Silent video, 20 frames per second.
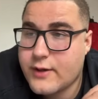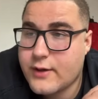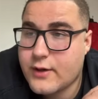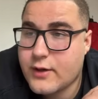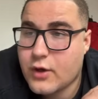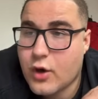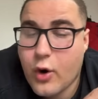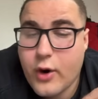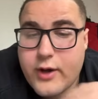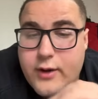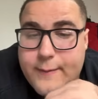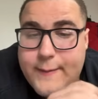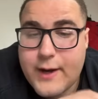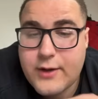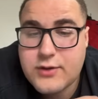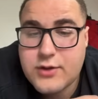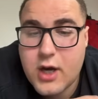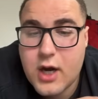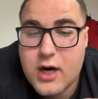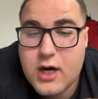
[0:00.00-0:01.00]
going
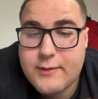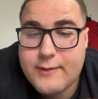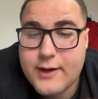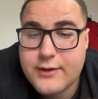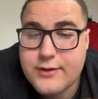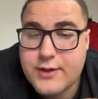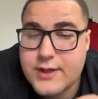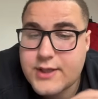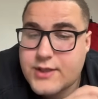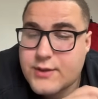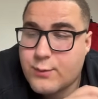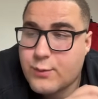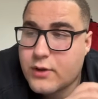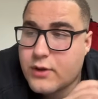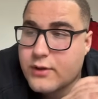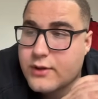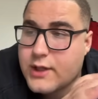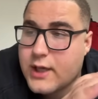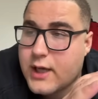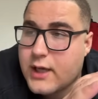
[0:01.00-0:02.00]
about talking about this
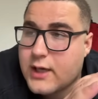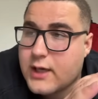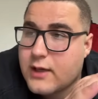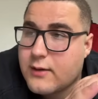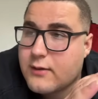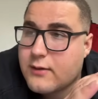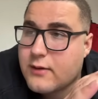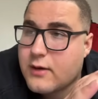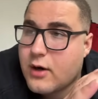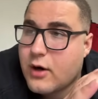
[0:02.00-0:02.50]
will dang,